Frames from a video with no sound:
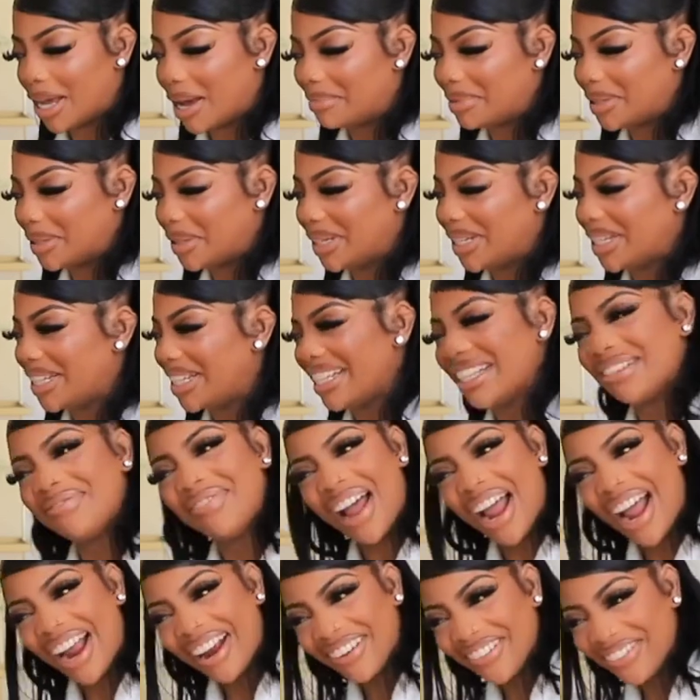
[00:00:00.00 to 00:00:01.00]
to switch it up. When you
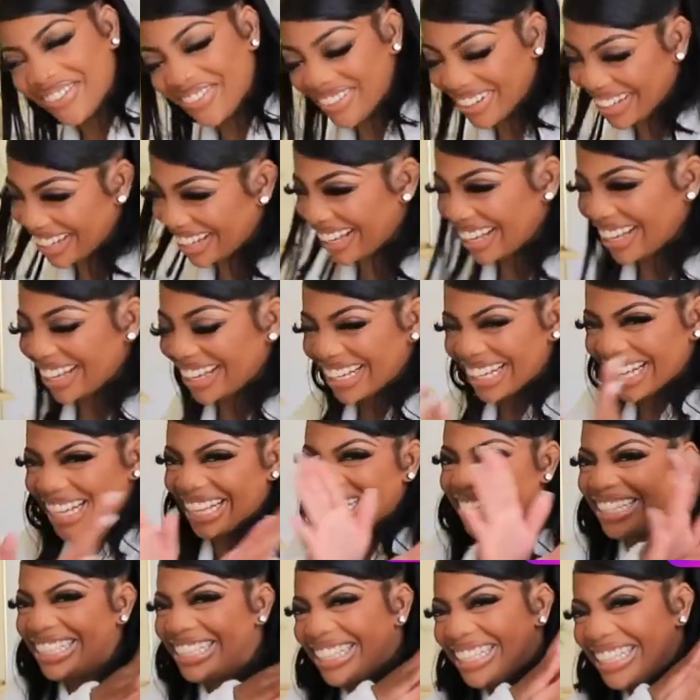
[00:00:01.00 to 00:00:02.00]
sit down, when you're on the
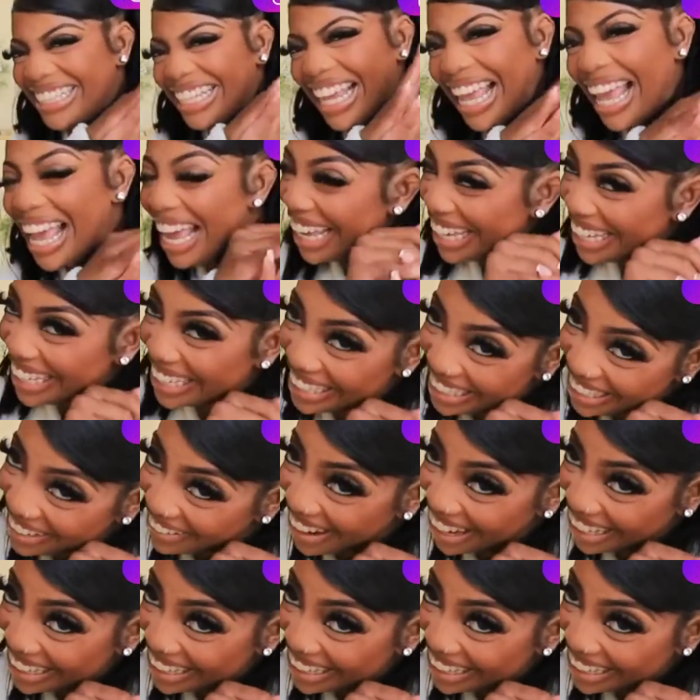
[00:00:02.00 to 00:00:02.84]
floor, head ass. You know